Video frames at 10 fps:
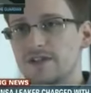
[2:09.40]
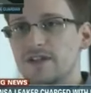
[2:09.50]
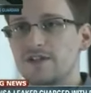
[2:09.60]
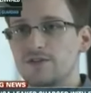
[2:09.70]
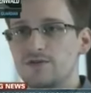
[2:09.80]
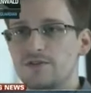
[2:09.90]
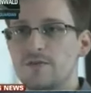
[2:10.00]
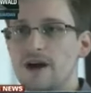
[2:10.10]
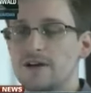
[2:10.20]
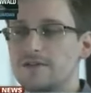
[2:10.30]
the way that the Bush
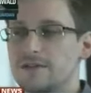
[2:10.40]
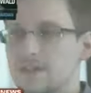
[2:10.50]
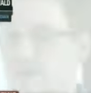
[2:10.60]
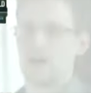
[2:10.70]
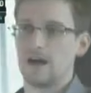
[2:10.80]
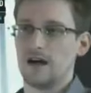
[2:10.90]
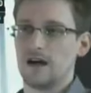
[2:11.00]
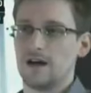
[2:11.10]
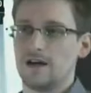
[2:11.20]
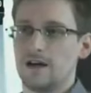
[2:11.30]
administration was doing,
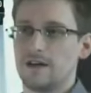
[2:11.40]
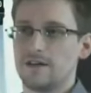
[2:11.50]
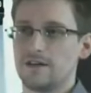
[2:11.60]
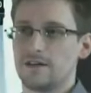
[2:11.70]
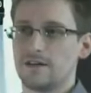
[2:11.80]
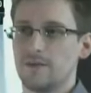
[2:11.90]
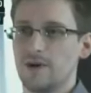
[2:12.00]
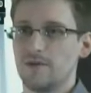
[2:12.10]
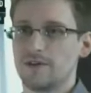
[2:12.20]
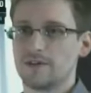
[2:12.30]
he said.
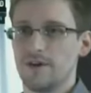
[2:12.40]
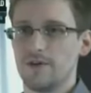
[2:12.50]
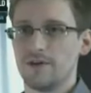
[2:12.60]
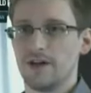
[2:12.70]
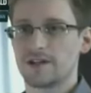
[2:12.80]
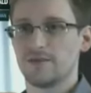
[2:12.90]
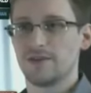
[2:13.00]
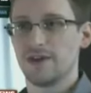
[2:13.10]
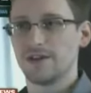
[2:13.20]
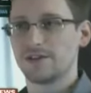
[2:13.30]
This is, there is
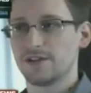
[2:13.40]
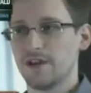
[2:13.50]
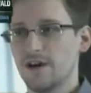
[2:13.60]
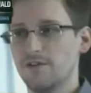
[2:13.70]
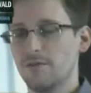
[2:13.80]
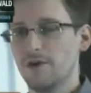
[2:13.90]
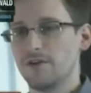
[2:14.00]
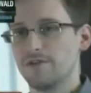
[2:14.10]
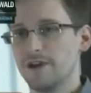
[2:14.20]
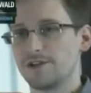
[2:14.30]
zero
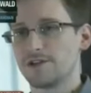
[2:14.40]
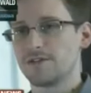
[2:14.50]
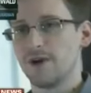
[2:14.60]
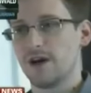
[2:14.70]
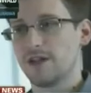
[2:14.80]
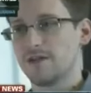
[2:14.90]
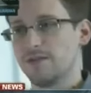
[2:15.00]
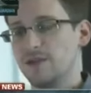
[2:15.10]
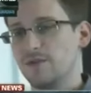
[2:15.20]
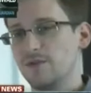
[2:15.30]
evidence or any kind
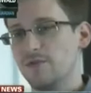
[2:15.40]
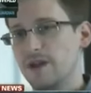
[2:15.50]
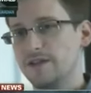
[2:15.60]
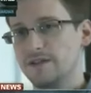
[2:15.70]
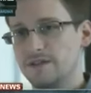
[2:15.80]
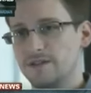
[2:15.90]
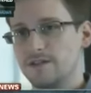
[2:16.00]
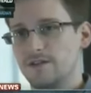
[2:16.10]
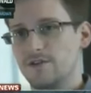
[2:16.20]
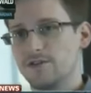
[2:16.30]
of information that
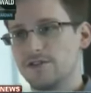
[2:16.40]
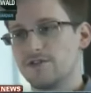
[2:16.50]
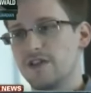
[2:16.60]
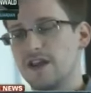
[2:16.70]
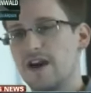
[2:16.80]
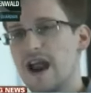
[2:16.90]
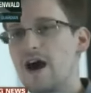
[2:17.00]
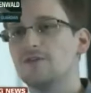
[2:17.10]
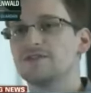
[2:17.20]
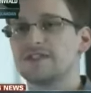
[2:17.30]
has been
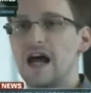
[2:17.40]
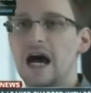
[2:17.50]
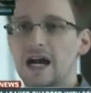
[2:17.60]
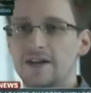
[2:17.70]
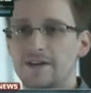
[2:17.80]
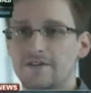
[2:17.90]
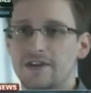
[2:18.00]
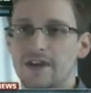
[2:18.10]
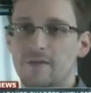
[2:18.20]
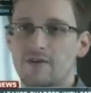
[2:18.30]
disclosed as a result of
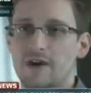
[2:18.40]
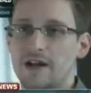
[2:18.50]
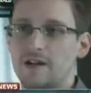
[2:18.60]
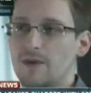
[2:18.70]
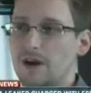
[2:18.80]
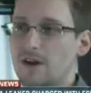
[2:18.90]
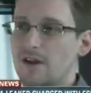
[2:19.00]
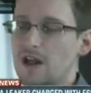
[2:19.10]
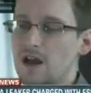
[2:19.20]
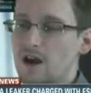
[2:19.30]
Snowden's leaks that has
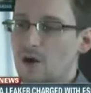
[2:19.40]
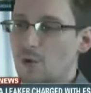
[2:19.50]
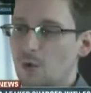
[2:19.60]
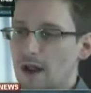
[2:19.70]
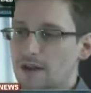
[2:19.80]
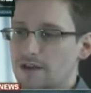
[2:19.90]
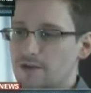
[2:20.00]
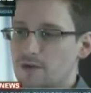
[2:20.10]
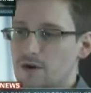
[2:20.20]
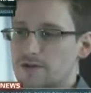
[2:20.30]
remotely harmed
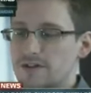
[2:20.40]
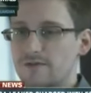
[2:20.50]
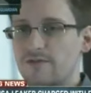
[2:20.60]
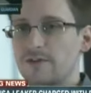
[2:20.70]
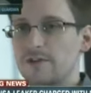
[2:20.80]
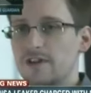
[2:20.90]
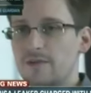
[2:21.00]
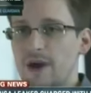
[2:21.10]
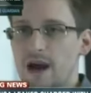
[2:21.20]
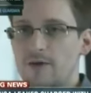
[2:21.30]
national security.
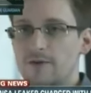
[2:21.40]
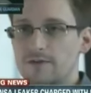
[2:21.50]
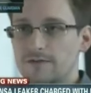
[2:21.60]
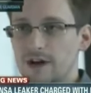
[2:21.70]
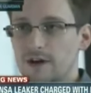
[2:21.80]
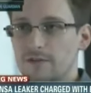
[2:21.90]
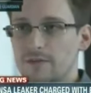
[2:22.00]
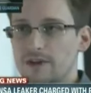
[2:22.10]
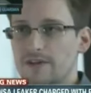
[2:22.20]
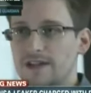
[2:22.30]
What this has done
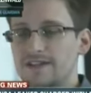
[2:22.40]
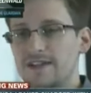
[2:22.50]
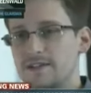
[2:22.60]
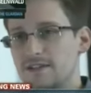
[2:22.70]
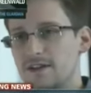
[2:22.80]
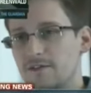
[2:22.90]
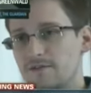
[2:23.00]
is it has opened